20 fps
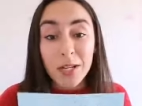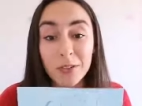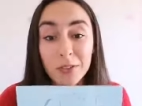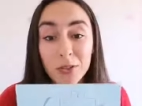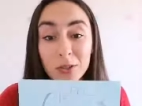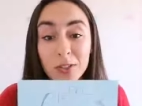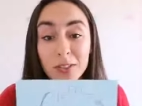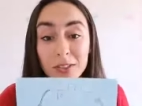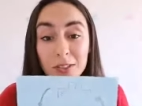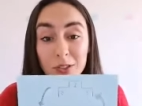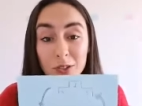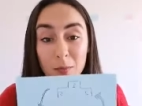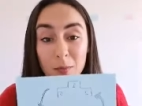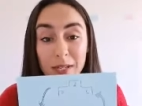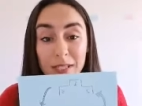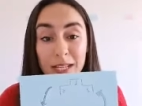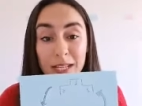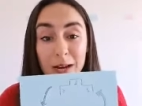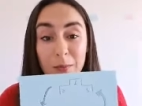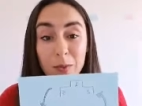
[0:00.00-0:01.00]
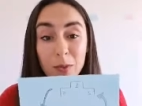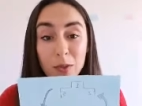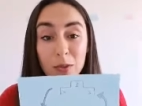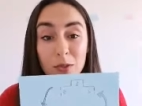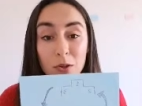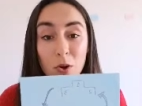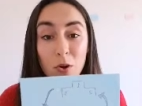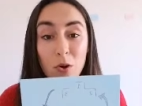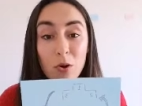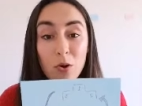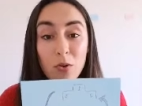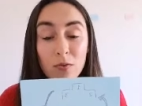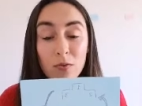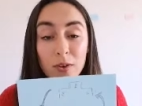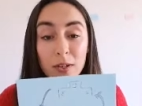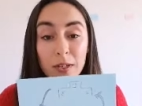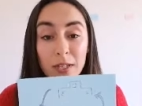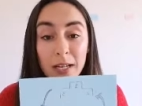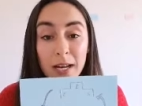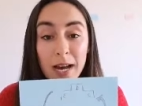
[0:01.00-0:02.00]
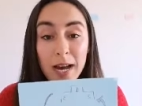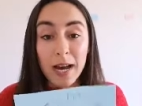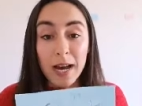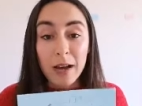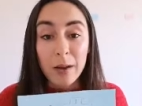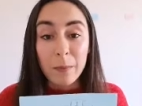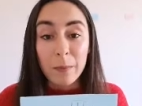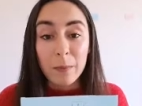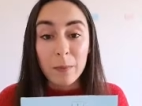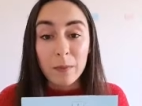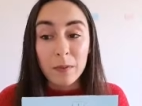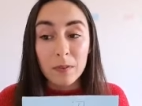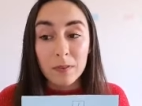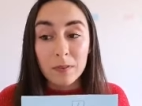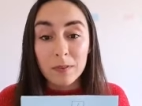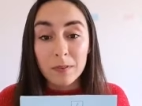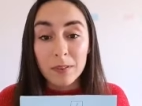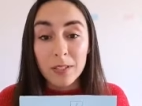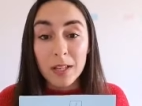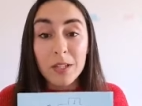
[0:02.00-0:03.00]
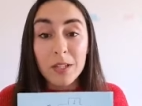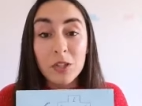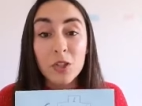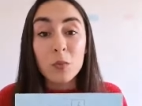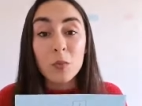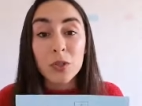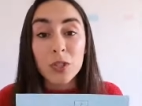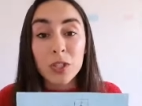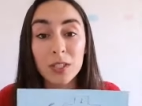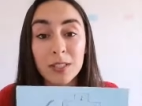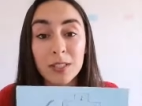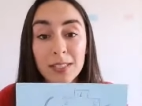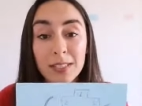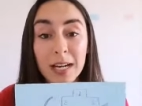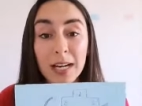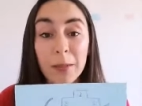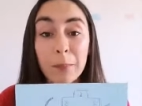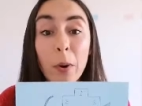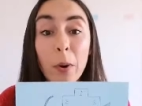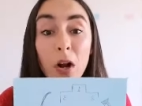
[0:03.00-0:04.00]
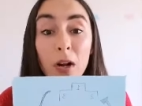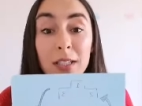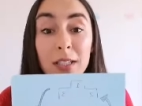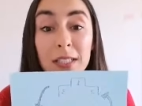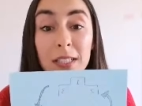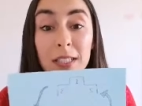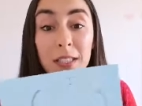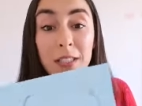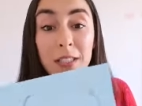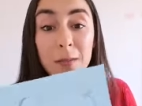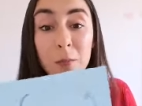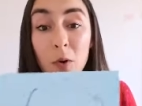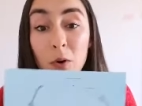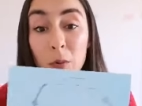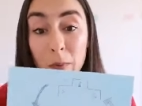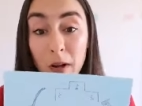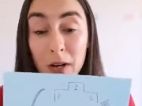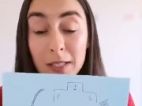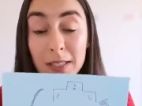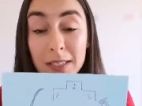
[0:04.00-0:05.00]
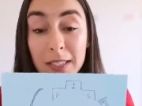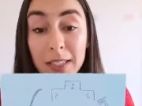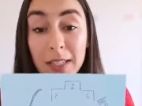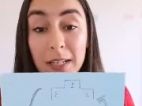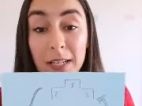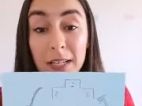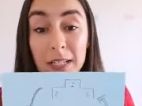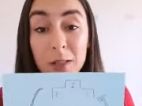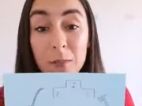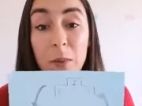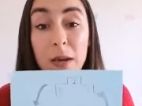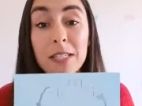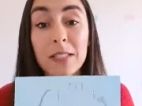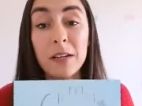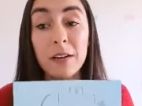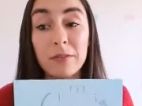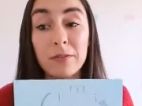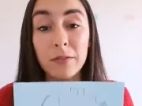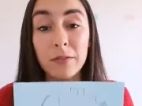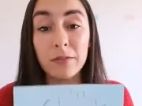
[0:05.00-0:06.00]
they're just some examples of um, assumptions that policy, sport policy, is based off